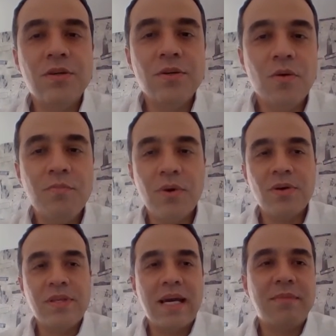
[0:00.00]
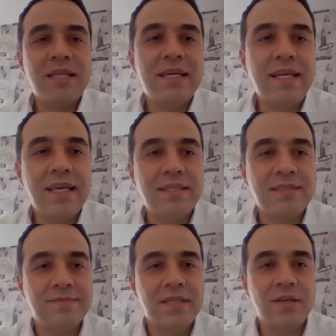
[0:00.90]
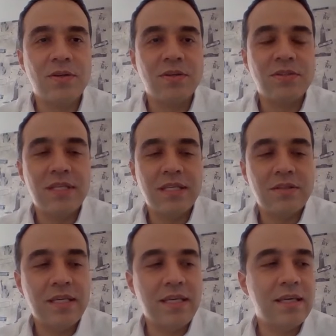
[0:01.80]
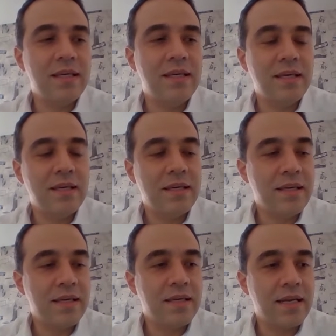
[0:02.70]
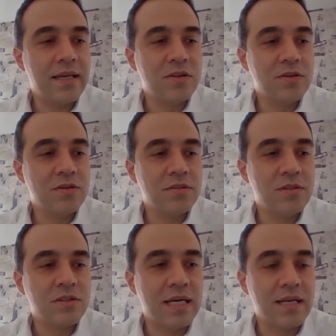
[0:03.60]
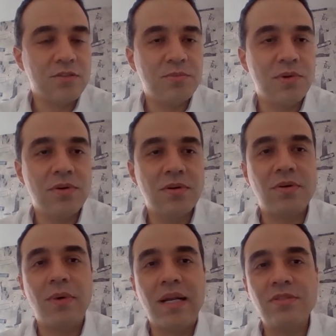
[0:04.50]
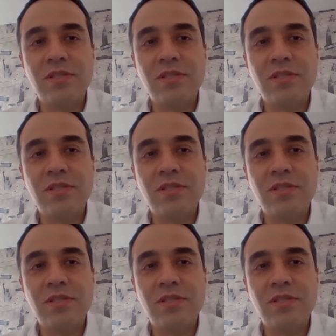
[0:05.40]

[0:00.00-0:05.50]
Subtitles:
of having more than 4,000 kilometers in operation across the country.